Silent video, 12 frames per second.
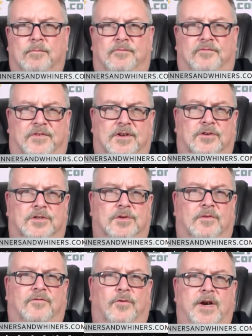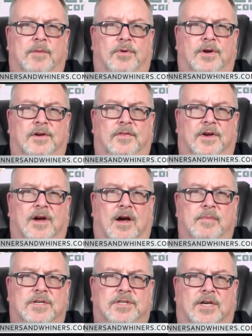feel free to put it in the
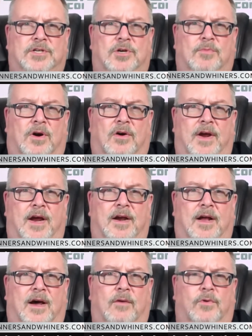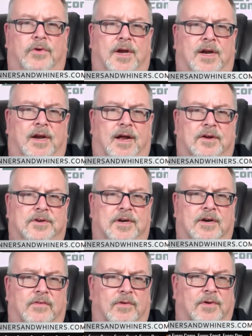comment section tomorrow, and I will get it out to
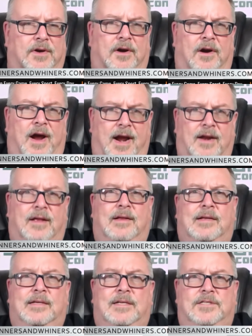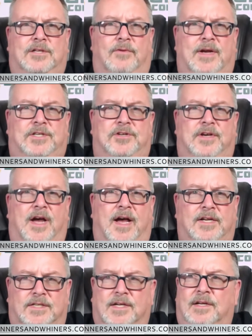everyone. All right? So the rest of you
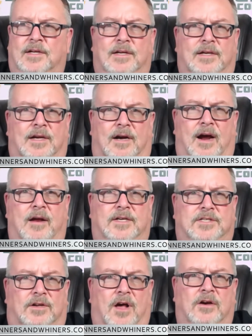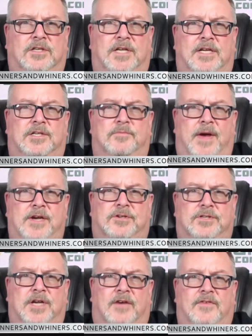guys, all right, it's a long season. Pace
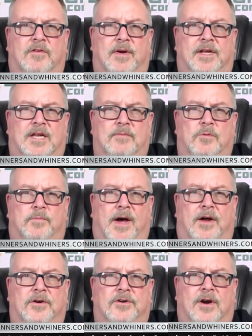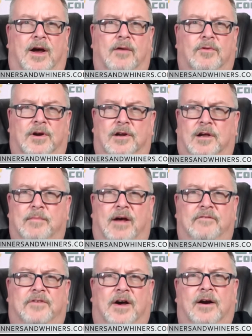yourself, everybody. Keep your powder dry. We're going to come
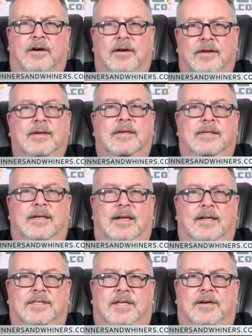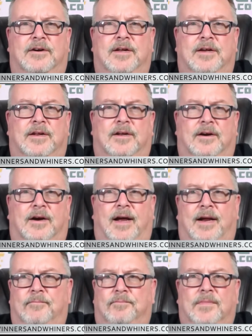out firing, and let's get her done, all
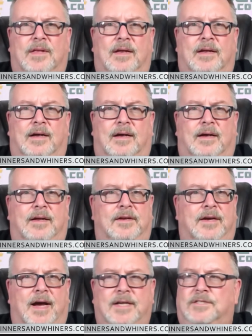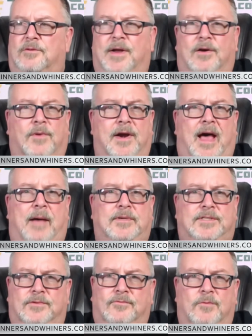right? You guys, no matter what
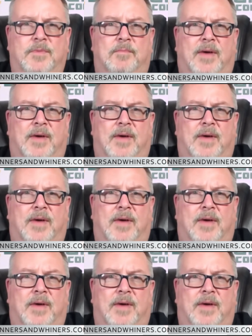happens, we'll meet